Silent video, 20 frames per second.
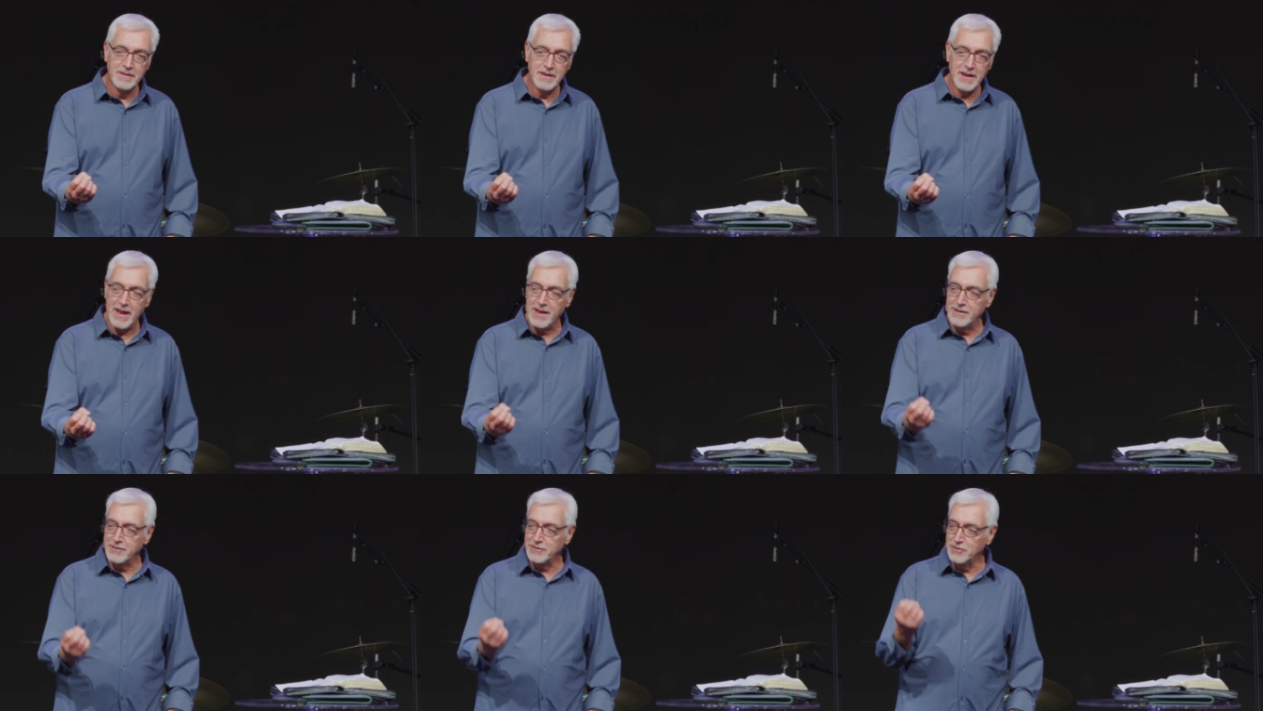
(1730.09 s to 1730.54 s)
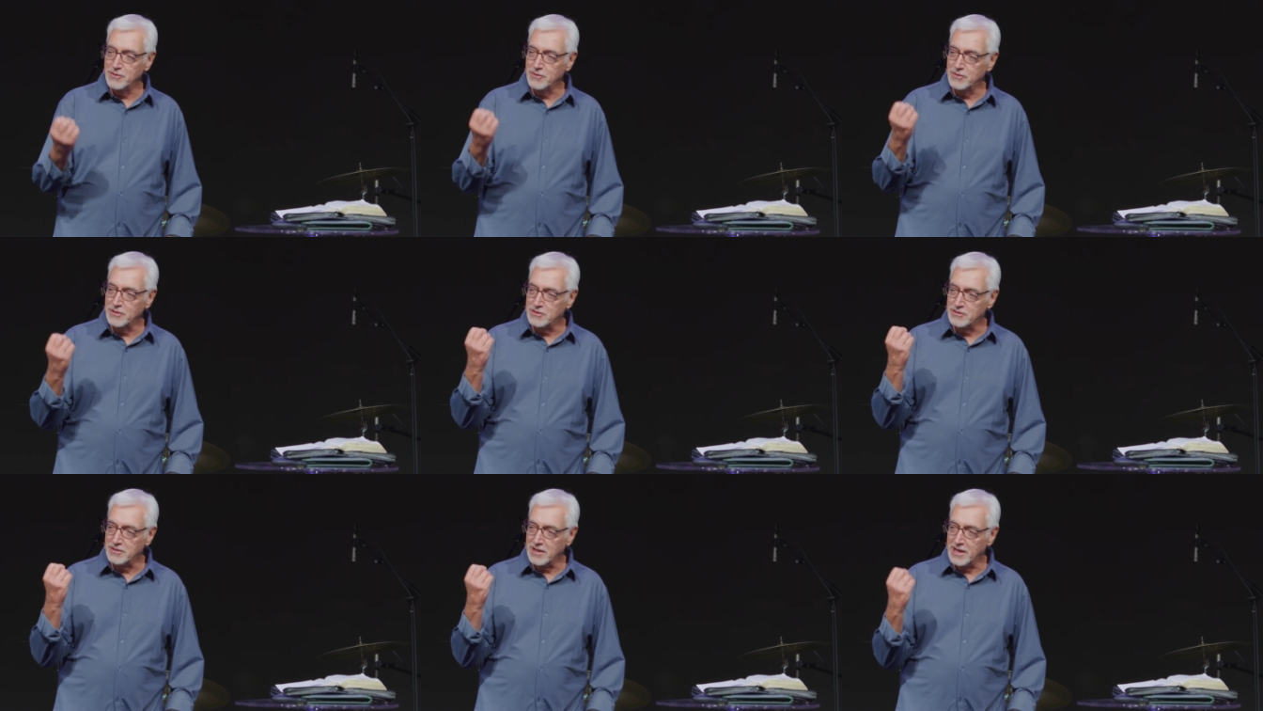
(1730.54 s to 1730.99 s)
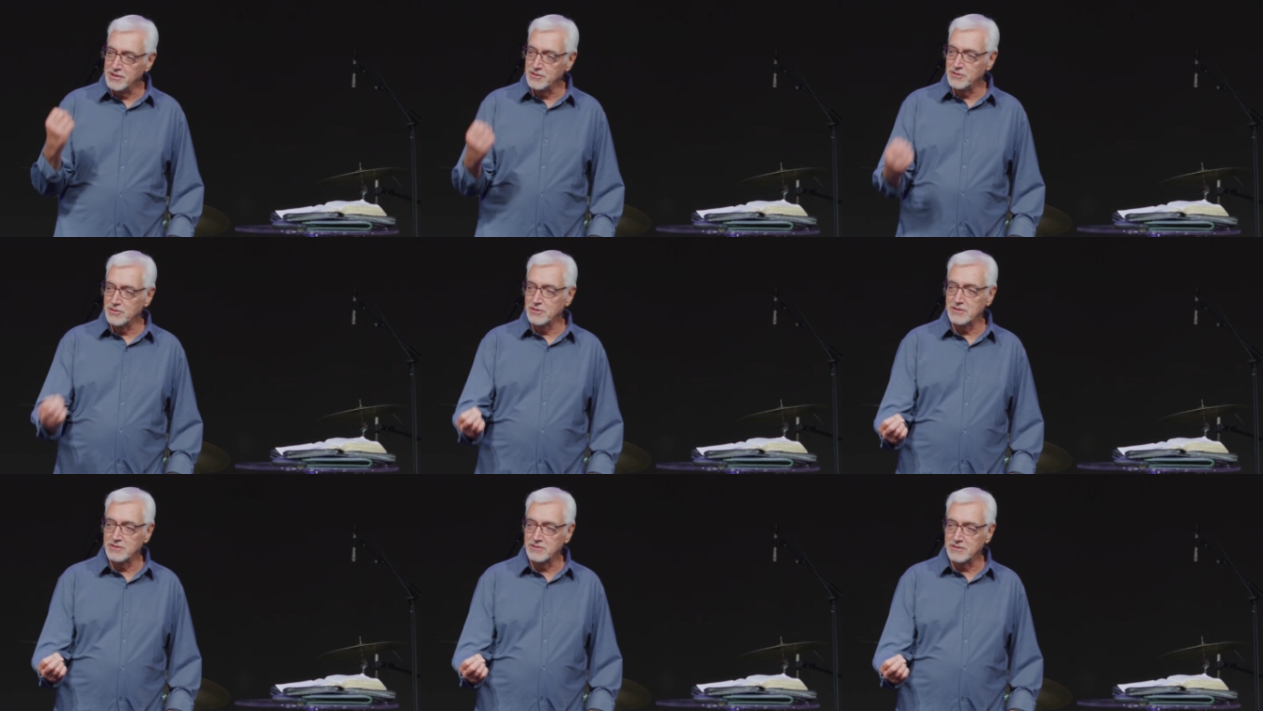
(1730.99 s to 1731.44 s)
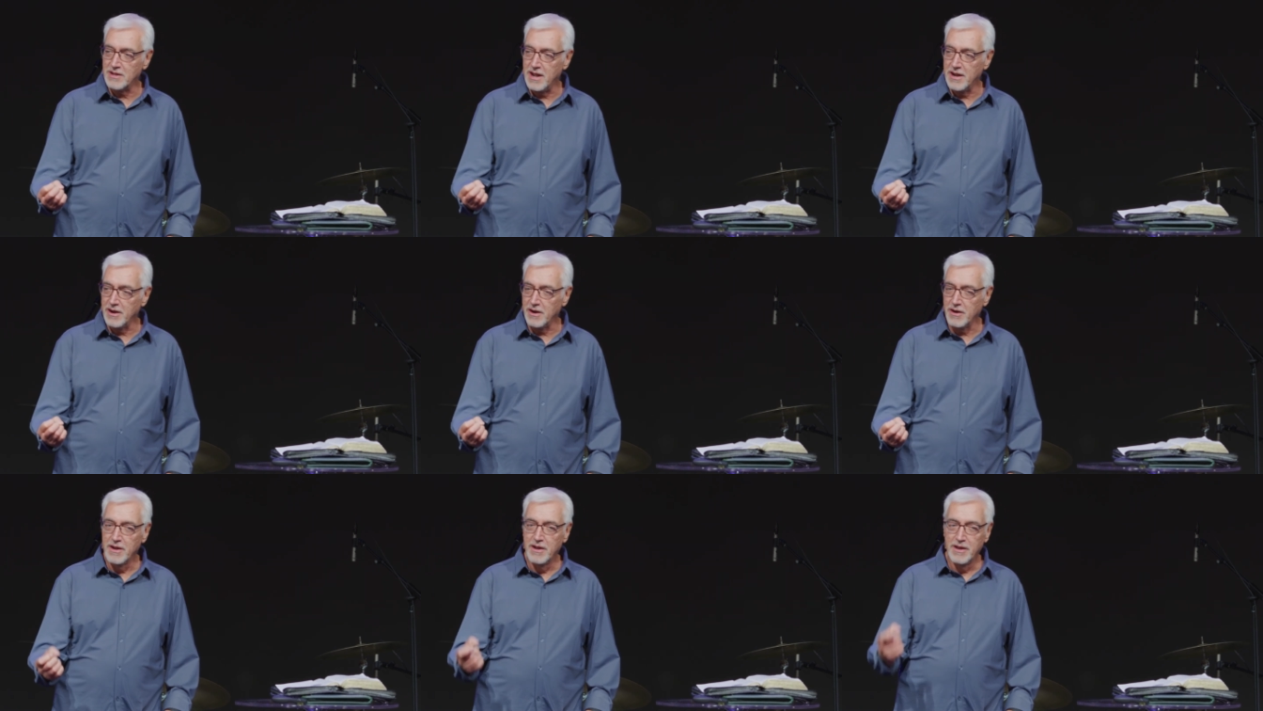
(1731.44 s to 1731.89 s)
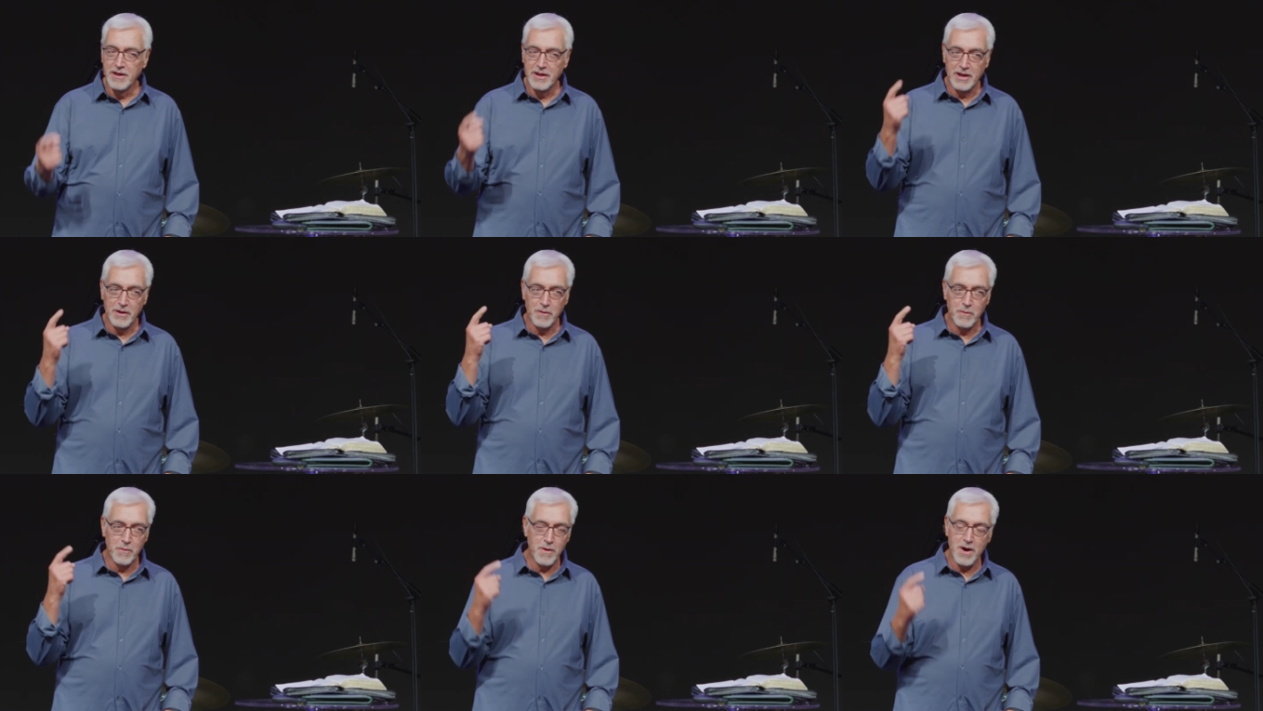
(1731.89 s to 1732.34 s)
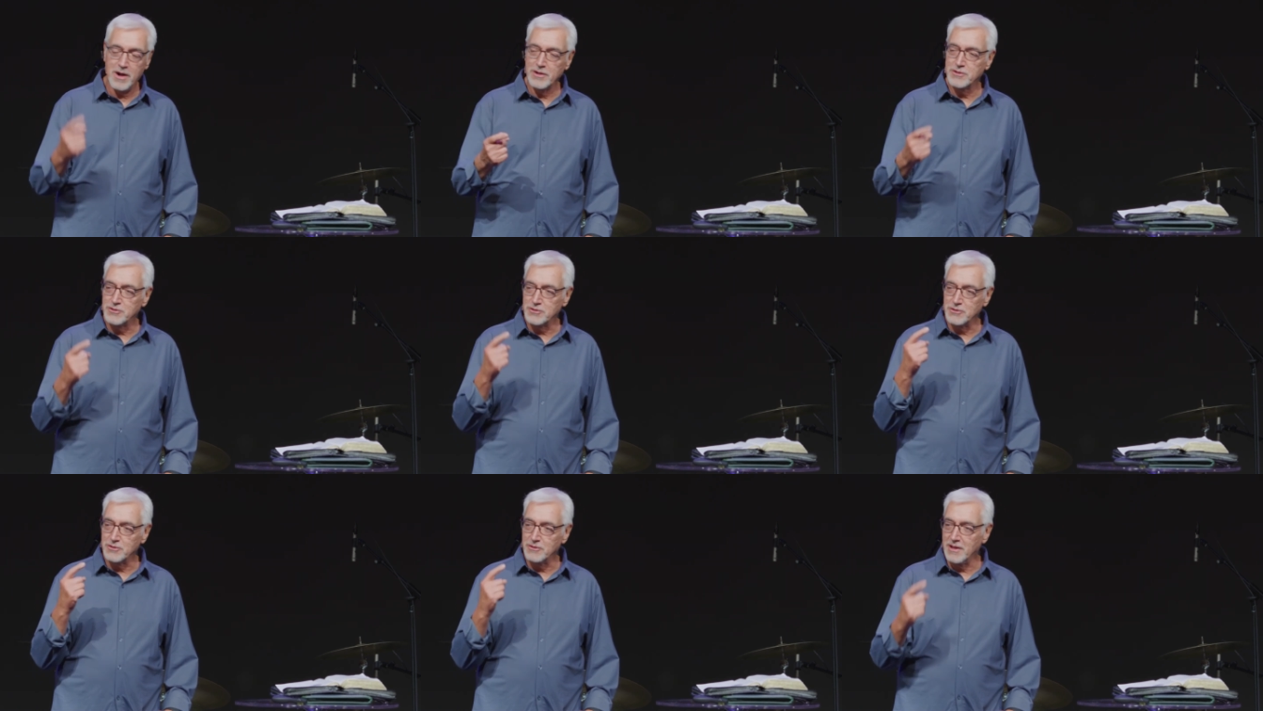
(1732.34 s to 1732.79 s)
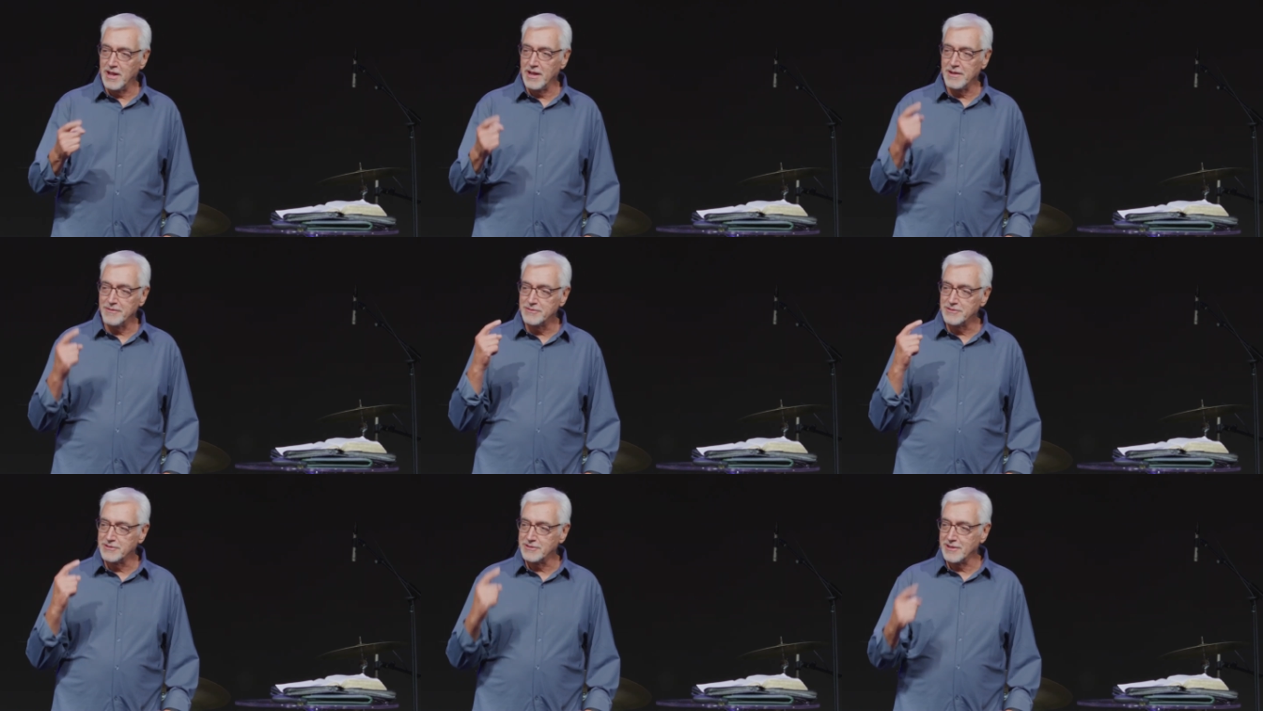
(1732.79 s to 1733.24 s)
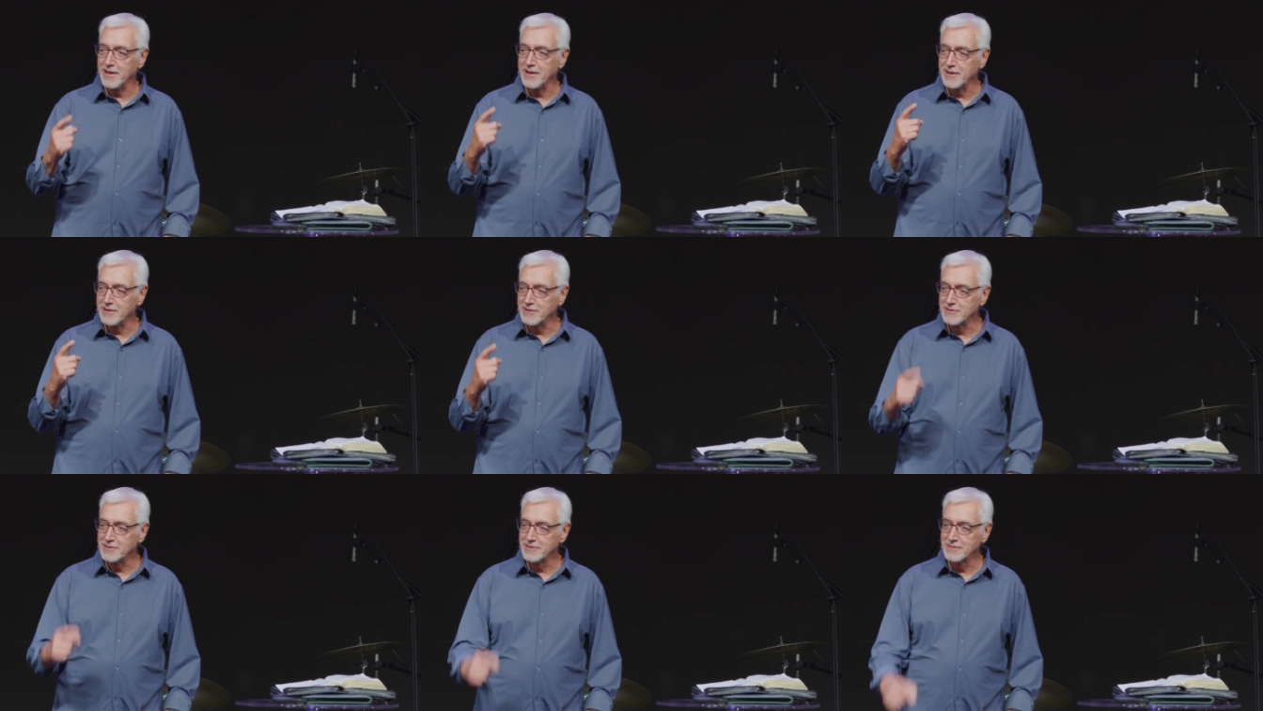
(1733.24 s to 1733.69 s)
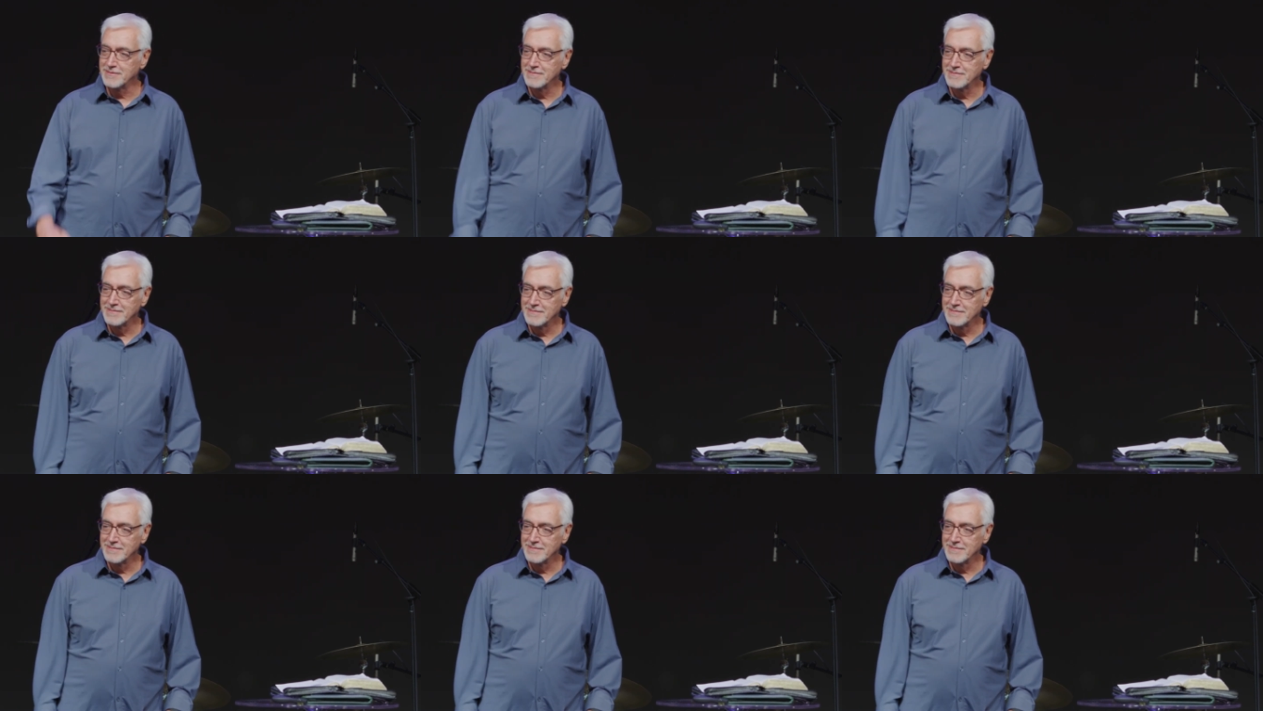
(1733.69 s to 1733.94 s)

asking you to change your desire, and watch your life change.